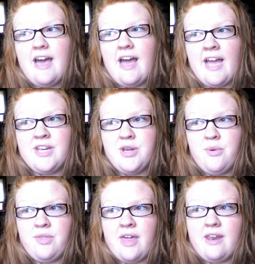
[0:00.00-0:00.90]
I
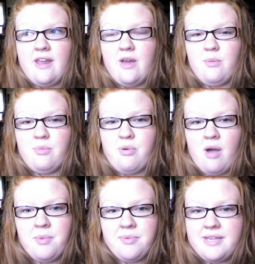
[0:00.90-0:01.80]
know that
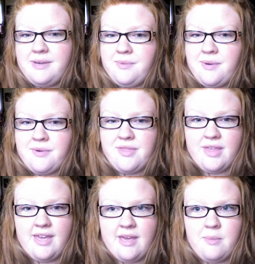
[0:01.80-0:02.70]
probably what we're
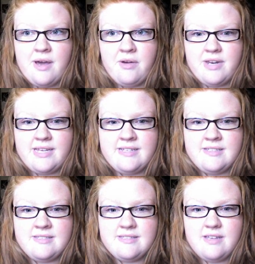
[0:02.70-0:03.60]
thinking about
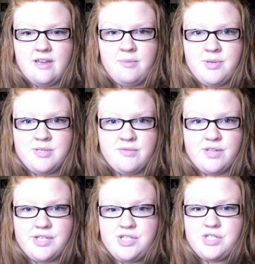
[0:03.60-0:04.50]
is abusive
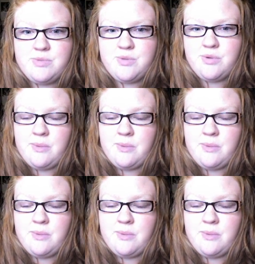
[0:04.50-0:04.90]
relationships with